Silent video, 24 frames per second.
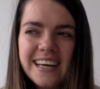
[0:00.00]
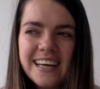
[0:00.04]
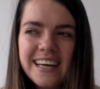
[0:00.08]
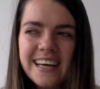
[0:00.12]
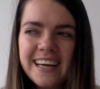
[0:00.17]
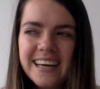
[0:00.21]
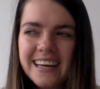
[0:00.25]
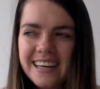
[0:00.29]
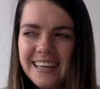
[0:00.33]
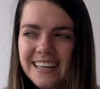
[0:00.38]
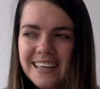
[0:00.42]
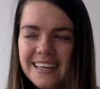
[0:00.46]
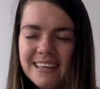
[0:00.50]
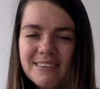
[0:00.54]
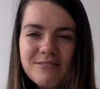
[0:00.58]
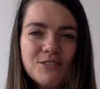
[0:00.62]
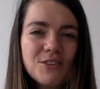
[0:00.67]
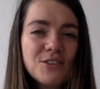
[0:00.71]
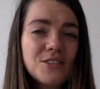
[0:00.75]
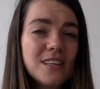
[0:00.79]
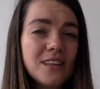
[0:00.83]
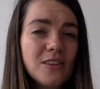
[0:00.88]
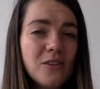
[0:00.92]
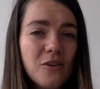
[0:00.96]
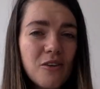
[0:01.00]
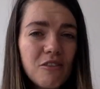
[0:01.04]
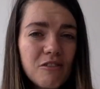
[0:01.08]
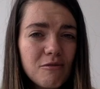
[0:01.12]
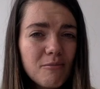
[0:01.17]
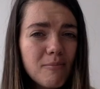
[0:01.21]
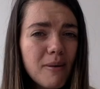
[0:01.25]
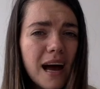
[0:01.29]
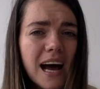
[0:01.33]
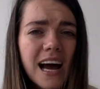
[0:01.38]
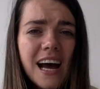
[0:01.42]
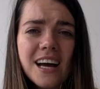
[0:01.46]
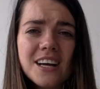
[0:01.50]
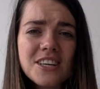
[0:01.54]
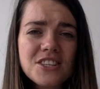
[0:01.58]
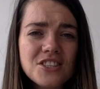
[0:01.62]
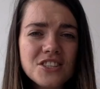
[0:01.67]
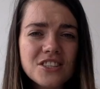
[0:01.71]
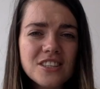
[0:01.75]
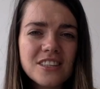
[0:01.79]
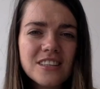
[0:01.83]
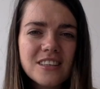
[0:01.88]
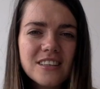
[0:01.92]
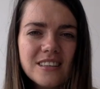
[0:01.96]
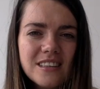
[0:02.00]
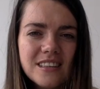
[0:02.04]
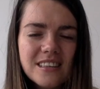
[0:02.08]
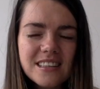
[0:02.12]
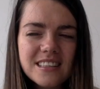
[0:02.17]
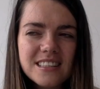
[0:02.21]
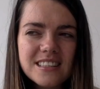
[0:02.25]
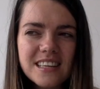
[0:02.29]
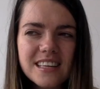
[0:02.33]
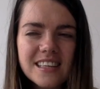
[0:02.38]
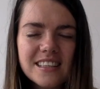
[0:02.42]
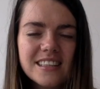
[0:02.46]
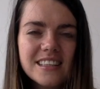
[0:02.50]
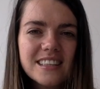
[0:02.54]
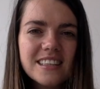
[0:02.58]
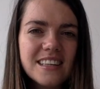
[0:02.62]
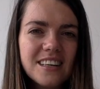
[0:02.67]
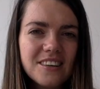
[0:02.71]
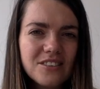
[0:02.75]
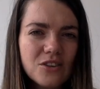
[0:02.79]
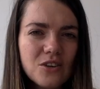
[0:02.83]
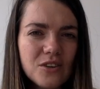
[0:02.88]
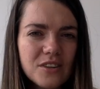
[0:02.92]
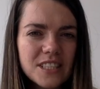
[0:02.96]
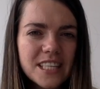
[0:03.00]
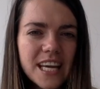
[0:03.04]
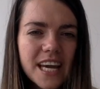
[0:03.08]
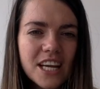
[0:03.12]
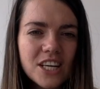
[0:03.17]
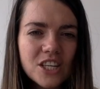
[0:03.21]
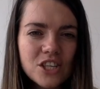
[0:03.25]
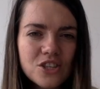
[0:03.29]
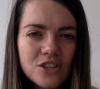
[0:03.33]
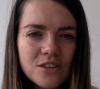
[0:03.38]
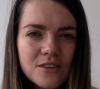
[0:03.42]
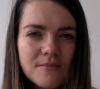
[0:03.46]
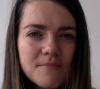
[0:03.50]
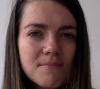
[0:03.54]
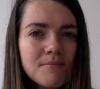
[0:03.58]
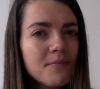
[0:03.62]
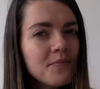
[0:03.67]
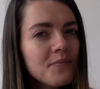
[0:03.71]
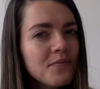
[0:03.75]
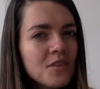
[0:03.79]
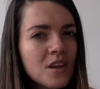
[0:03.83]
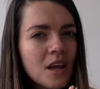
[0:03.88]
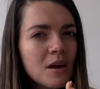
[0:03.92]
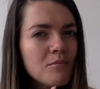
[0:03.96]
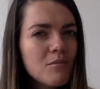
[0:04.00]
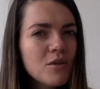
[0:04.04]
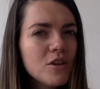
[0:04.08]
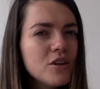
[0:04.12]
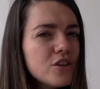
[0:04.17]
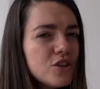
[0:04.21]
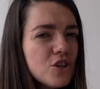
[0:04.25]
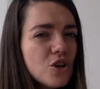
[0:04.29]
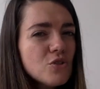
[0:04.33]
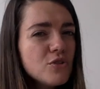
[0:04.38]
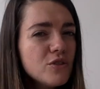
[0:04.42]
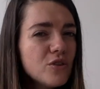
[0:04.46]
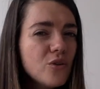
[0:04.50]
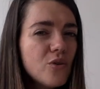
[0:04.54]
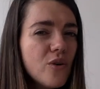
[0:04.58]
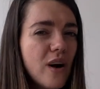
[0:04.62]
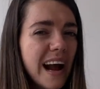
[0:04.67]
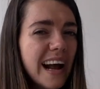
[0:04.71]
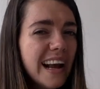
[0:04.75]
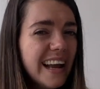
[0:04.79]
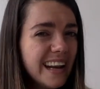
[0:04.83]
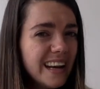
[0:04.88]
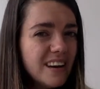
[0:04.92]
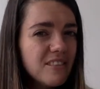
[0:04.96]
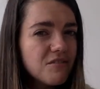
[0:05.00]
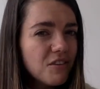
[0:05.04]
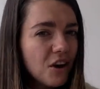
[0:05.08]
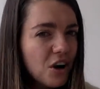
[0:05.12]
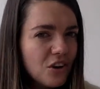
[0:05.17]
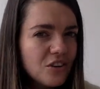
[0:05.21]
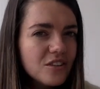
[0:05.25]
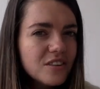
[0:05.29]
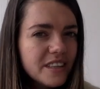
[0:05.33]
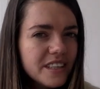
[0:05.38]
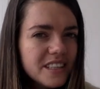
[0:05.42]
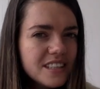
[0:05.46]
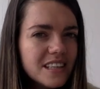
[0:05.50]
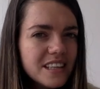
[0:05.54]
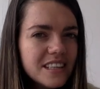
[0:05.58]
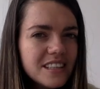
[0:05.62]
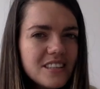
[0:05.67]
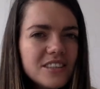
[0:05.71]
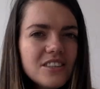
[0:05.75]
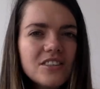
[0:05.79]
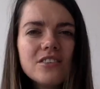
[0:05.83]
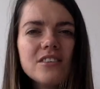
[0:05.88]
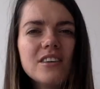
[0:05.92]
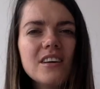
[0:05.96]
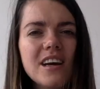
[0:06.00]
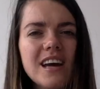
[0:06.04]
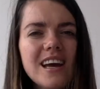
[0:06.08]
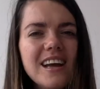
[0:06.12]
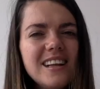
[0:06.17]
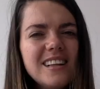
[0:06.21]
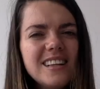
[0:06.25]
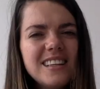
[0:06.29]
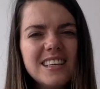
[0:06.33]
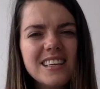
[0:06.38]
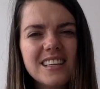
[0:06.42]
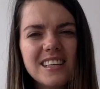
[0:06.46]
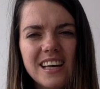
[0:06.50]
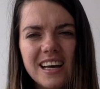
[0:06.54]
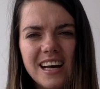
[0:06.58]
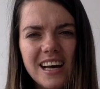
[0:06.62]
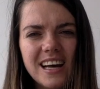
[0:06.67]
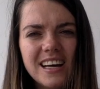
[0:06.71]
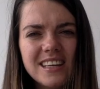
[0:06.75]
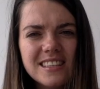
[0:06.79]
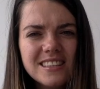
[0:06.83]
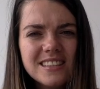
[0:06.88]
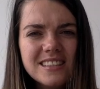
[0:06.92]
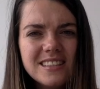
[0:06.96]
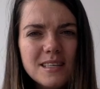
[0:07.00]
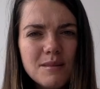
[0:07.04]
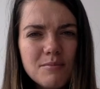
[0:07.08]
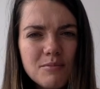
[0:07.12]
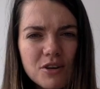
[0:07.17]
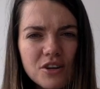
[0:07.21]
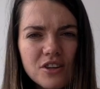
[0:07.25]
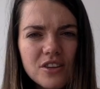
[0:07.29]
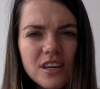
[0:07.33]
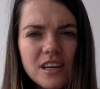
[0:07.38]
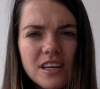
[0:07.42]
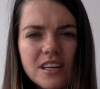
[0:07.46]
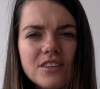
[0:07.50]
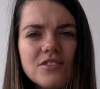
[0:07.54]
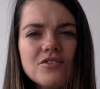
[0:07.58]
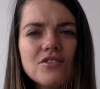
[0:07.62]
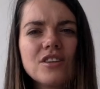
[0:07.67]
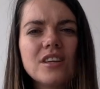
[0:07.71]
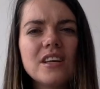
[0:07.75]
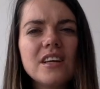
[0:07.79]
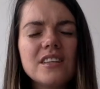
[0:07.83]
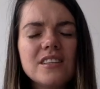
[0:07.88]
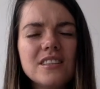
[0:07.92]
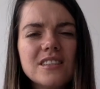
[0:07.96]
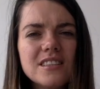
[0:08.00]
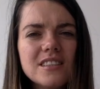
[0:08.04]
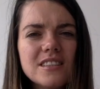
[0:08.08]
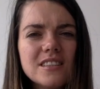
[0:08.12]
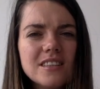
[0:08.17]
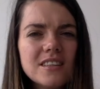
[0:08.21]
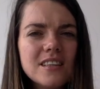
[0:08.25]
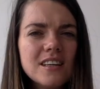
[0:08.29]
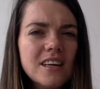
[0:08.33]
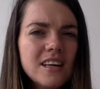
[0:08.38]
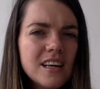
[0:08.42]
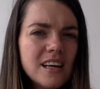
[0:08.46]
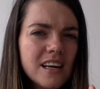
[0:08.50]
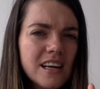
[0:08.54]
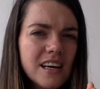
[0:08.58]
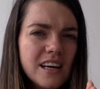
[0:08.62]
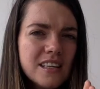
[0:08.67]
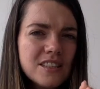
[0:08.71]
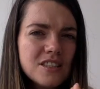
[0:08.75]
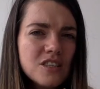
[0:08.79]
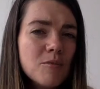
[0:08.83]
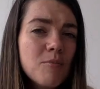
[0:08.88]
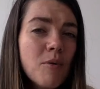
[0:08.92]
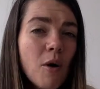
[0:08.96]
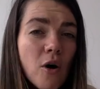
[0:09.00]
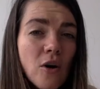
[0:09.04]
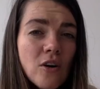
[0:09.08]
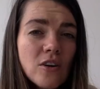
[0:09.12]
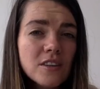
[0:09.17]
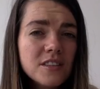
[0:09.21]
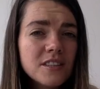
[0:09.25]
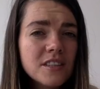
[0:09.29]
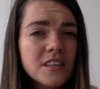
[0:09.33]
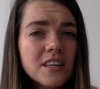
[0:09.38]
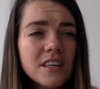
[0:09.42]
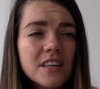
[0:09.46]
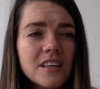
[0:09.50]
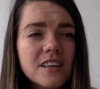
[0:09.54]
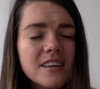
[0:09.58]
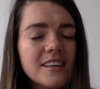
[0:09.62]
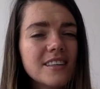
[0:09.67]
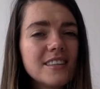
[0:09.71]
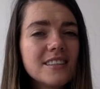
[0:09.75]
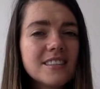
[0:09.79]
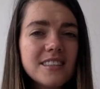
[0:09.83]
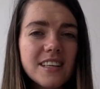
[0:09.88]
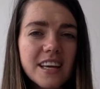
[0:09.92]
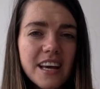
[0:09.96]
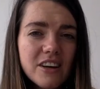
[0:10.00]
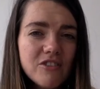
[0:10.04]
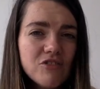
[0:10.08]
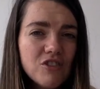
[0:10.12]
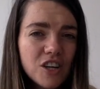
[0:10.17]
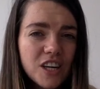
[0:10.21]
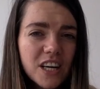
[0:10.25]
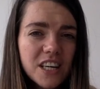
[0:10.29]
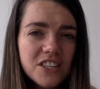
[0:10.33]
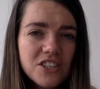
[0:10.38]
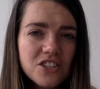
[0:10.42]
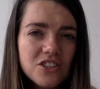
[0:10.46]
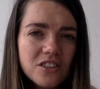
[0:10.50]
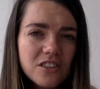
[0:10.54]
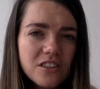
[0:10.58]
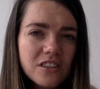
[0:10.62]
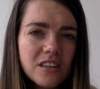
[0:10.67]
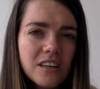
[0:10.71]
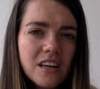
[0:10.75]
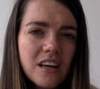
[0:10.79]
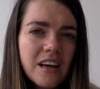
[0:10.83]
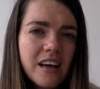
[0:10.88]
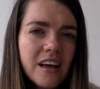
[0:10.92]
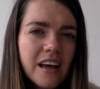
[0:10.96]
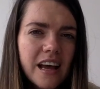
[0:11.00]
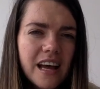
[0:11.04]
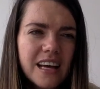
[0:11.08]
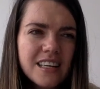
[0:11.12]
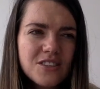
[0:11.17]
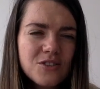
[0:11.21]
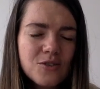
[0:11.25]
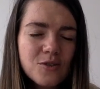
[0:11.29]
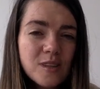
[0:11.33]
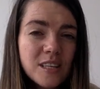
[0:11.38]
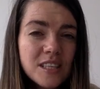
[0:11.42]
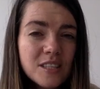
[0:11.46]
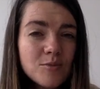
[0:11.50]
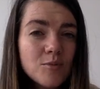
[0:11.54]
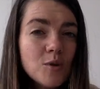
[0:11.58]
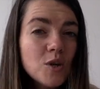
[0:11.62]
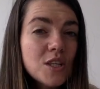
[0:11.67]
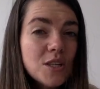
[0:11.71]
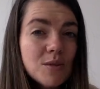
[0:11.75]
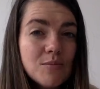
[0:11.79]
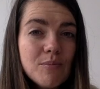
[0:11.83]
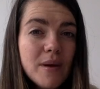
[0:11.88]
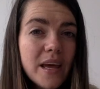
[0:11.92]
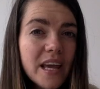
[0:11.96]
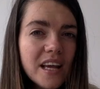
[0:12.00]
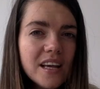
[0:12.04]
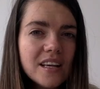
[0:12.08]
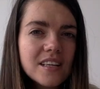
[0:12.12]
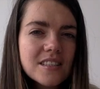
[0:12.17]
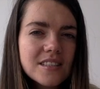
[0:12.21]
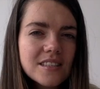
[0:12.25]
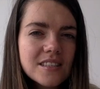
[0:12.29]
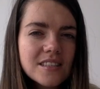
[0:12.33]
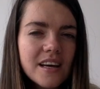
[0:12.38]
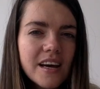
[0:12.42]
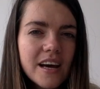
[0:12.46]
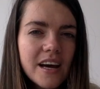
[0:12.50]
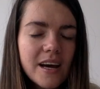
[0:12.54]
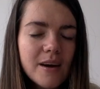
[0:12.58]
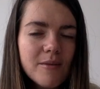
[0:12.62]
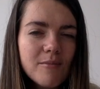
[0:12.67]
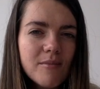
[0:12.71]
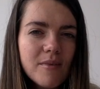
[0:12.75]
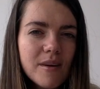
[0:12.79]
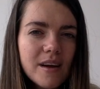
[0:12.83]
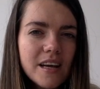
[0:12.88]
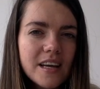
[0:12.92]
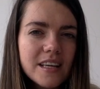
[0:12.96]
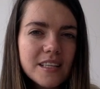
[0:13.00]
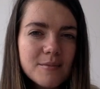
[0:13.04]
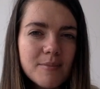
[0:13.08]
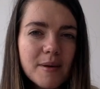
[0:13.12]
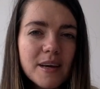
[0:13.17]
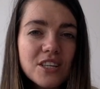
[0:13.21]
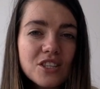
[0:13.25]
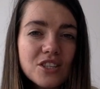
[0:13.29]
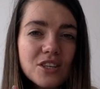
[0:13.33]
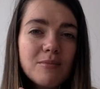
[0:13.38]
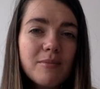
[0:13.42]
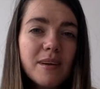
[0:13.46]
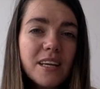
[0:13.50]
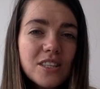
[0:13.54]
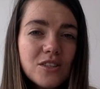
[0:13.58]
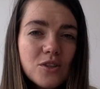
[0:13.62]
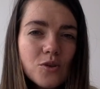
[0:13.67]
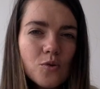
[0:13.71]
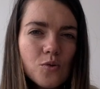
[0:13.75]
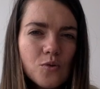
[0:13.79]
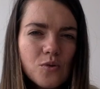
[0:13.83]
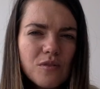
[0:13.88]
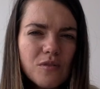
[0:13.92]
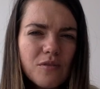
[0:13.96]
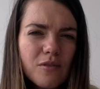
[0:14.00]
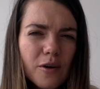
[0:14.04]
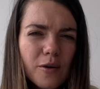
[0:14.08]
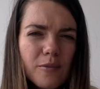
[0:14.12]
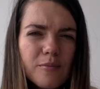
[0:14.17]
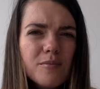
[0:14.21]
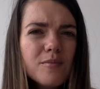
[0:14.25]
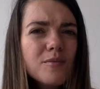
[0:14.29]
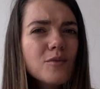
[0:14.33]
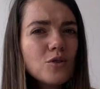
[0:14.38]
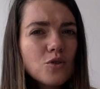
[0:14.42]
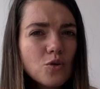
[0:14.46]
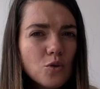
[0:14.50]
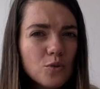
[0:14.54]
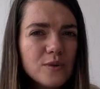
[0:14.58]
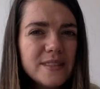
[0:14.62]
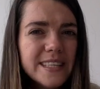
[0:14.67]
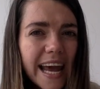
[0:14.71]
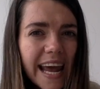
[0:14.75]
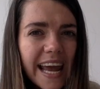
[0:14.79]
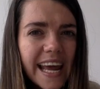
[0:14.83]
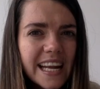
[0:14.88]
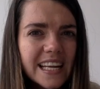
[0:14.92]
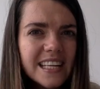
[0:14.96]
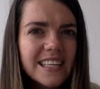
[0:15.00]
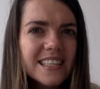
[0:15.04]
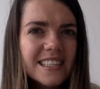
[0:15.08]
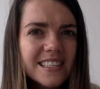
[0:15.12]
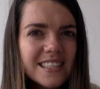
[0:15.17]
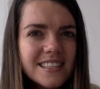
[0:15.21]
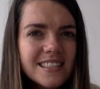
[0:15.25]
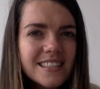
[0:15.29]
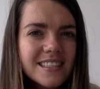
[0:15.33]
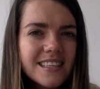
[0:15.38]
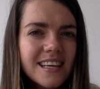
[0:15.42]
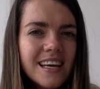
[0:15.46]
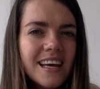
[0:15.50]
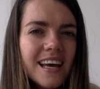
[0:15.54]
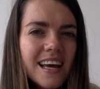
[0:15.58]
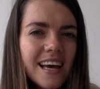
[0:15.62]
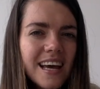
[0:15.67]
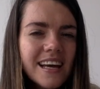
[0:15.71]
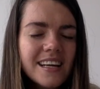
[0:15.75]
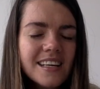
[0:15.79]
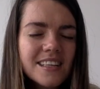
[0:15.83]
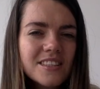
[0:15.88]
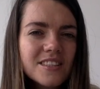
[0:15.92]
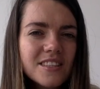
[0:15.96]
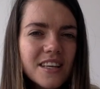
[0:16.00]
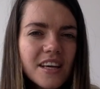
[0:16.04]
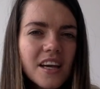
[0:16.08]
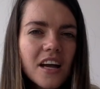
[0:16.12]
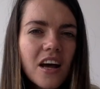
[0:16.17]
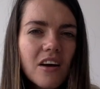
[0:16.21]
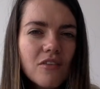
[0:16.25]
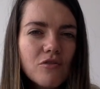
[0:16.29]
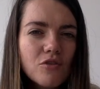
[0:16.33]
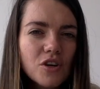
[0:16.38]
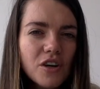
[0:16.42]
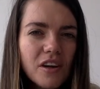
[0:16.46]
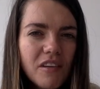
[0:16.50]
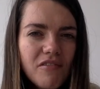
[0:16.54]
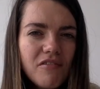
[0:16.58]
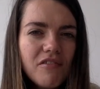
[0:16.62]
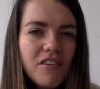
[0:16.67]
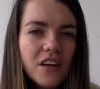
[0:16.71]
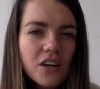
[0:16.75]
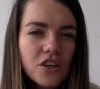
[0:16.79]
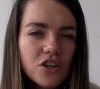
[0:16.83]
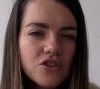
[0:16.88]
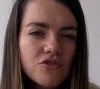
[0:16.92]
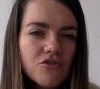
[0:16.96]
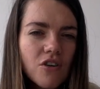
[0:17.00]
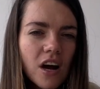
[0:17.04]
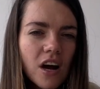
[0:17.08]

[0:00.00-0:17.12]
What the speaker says: There's a lot of passion in the city, a lot of tension, but there's also a kind of ugly side to it, and like it has deeper things related to politics and religion, and so this what makes especially makes the Old Firm so tense, and it's like a really fierce